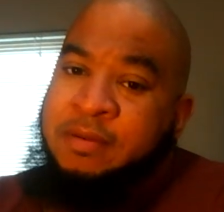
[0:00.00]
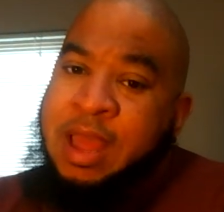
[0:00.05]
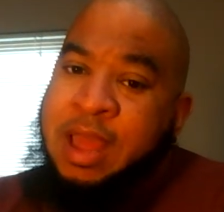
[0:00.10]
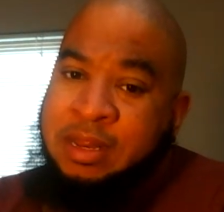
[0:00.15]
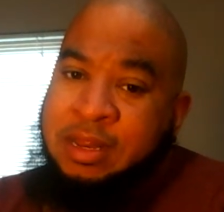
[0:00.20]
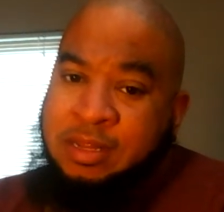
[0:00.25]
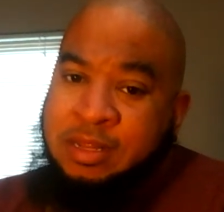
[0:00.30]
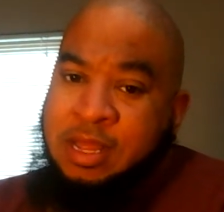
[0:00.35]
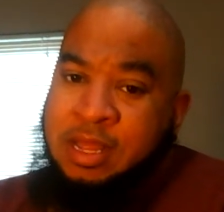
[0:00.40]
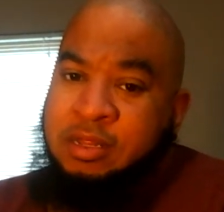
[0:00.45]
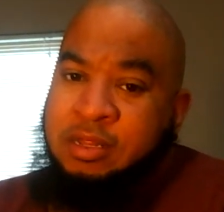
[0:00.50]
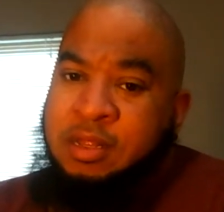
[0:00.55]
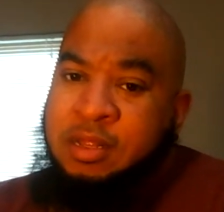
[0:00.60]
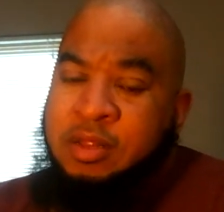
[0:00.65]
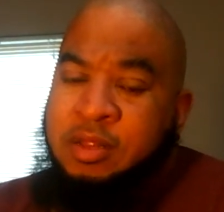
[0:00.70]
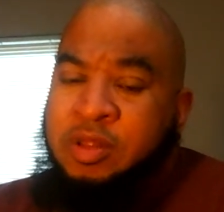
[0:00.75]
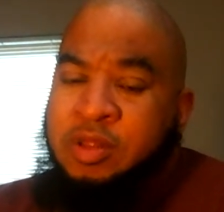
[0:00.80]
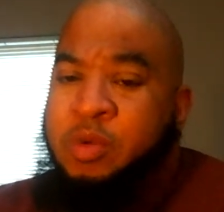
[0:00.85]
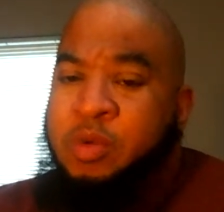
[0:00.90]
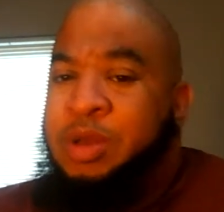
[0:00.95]
assets.
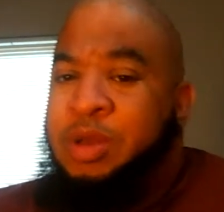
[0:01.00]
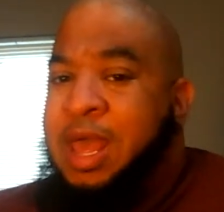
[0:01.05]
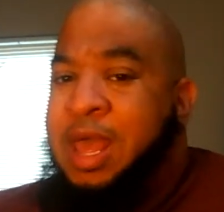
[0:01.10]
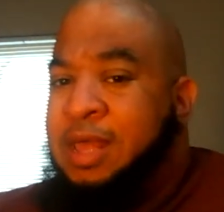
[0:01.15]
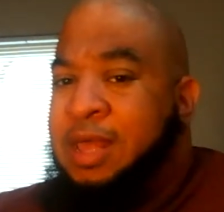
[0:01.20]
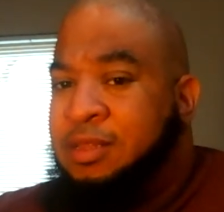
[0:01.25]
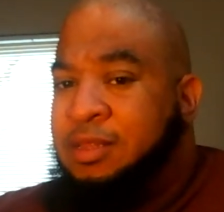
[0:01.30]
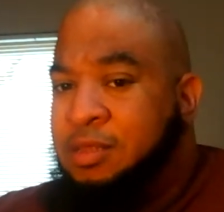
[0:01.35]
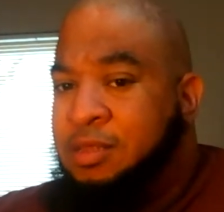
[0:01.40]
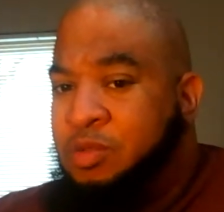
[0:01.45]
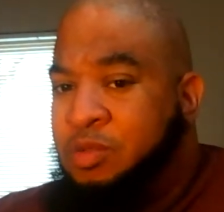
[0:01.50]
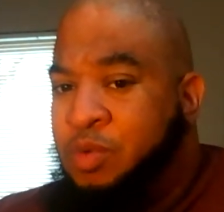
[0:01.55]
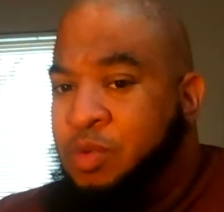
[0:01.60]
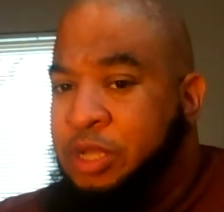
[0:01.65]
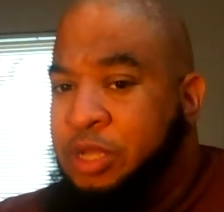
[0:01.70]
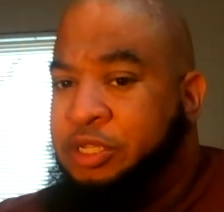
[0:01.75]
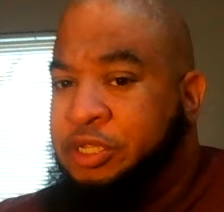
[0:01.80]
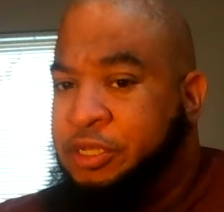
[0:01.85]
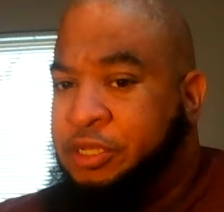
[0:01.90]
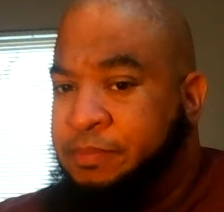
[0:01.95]
So I want to ask this
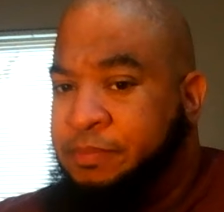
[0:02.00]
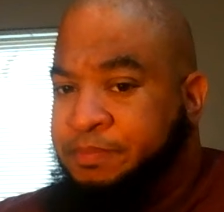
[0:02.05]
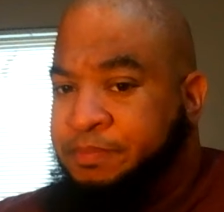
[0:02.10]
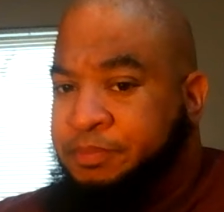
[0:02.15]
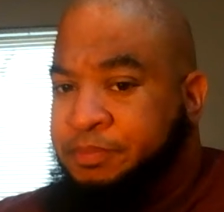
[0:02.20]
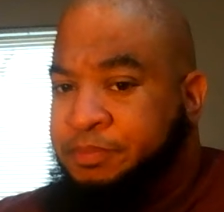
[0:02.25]
question.